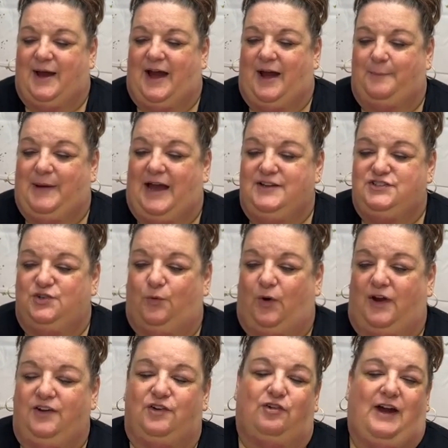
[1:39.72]
um, I do
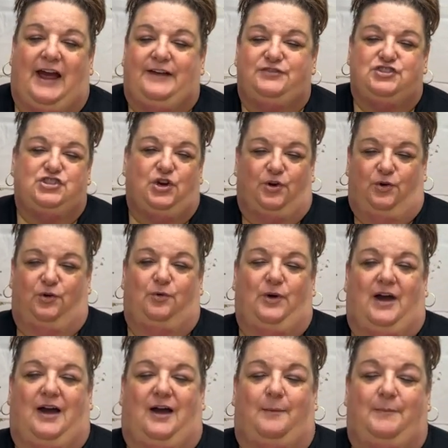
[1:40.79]
one craft
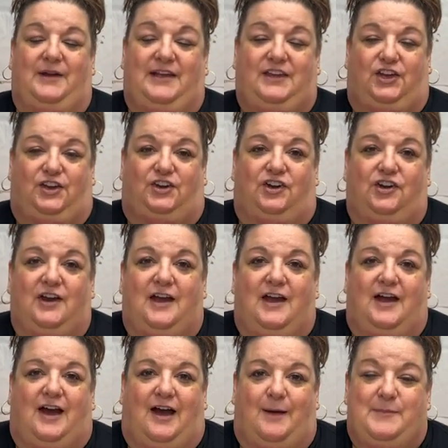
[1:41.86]
show um, a year,
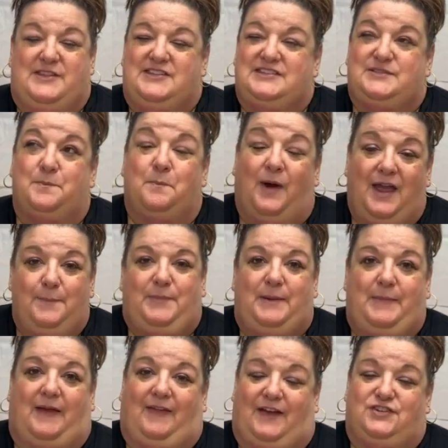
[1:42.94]
um, and this might
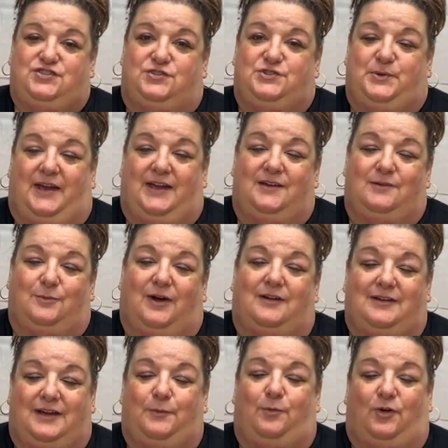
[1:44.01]
be my last year doing it.
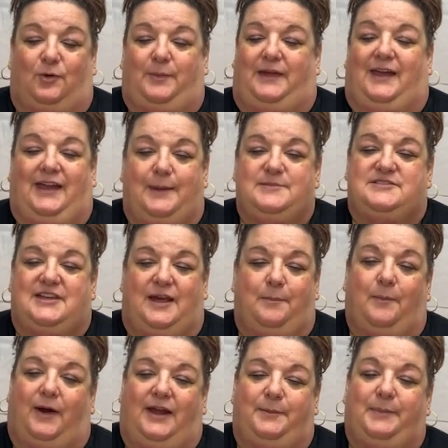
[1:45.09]
Well, it will be. I keep
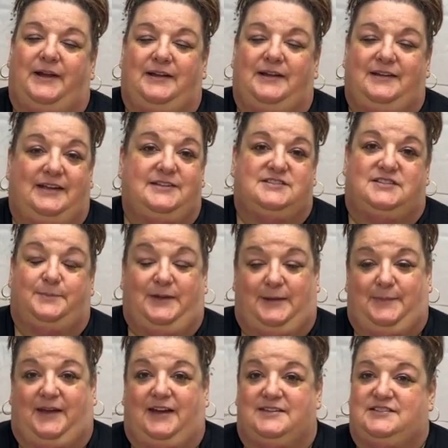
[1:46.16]
saying might, but it needs to
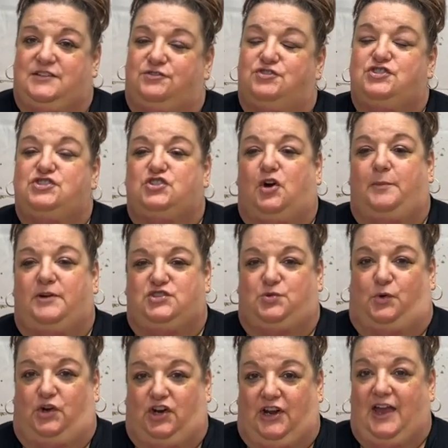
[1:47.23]
be because there's so
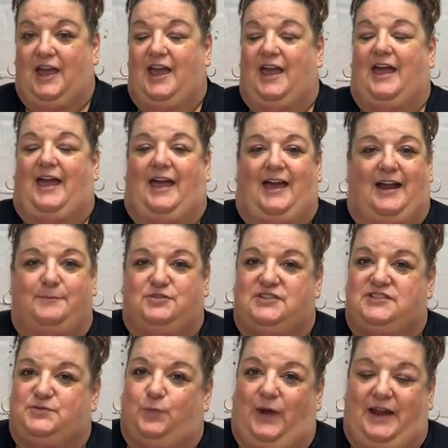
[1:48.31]
much work, and I'm
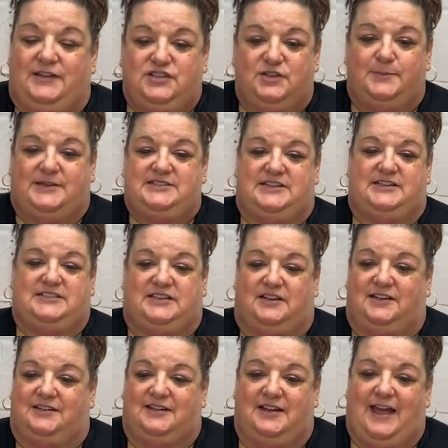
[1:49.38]
just way too busy to
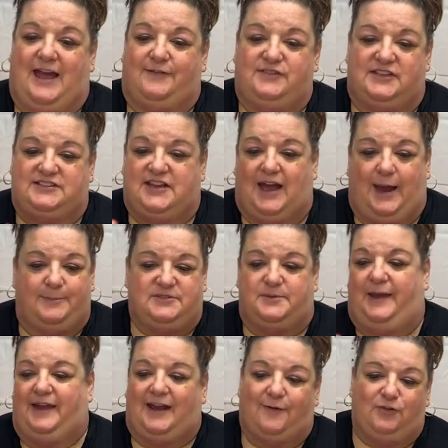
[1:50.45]
have the time
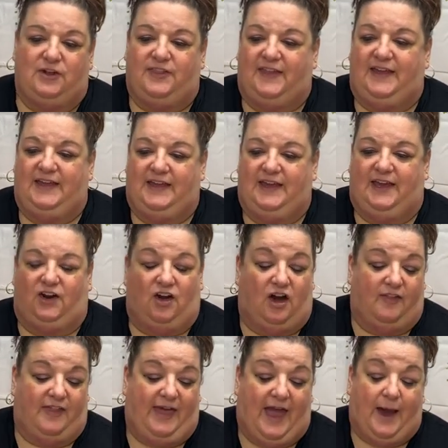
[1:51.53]
to make everything and
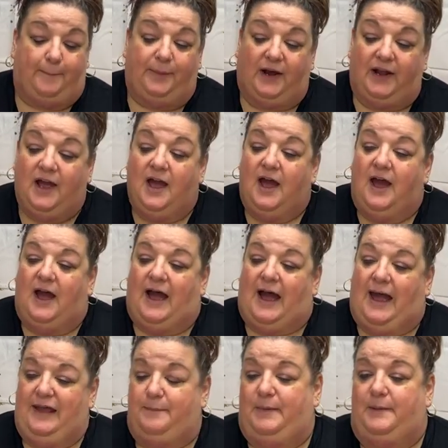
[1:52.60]
all that. But
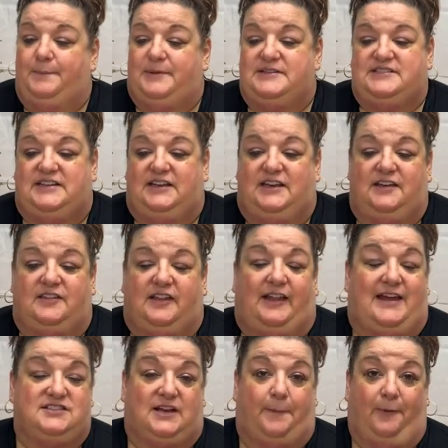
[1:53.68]
I have been busy the
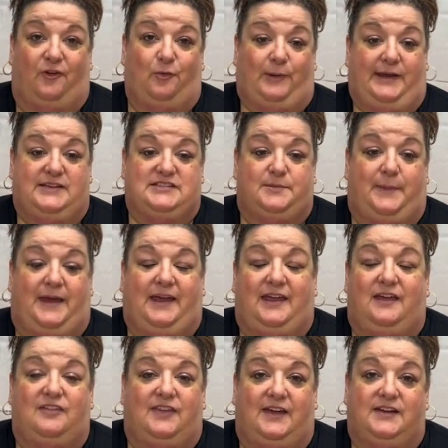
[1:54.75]
last couple of weeks
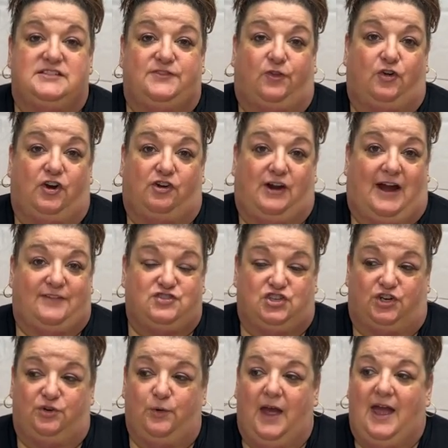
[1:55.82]
making things for a craft
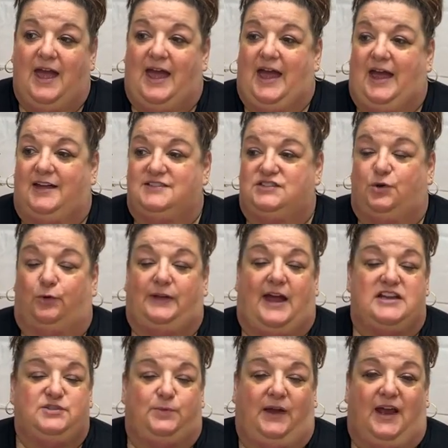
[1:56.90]
show, and so
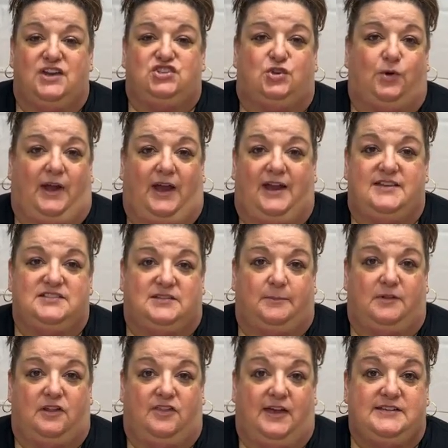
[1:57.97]
last week I showcased some
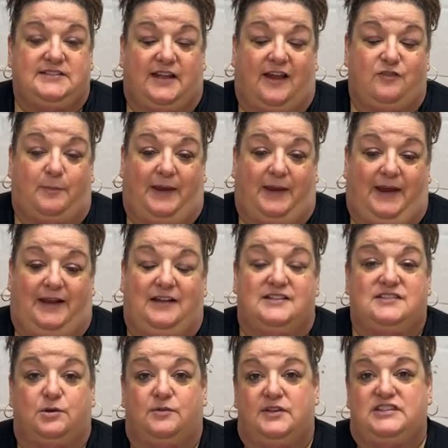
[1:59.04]
of the things that I've made,
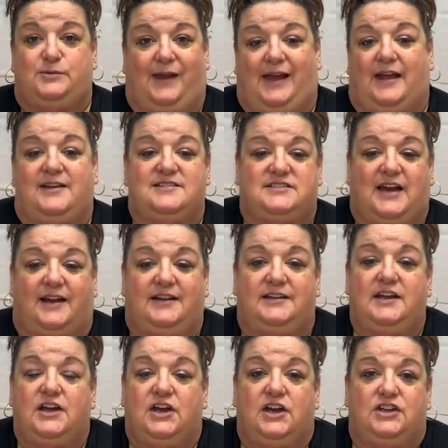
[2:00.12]
and so this week I
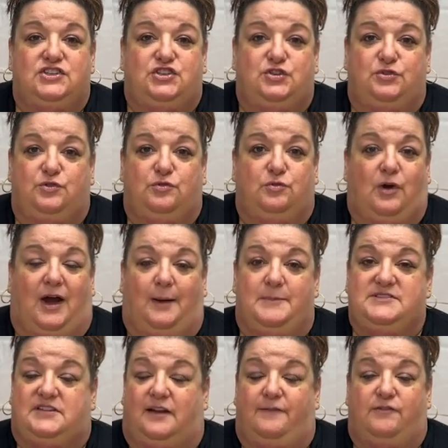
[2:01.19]
decided to um,
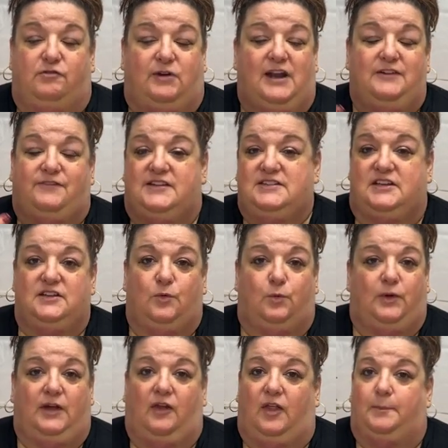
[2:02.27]
instead of reinventing the
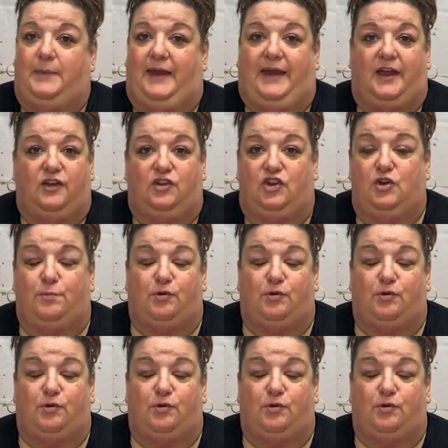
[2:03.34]
wheel and making new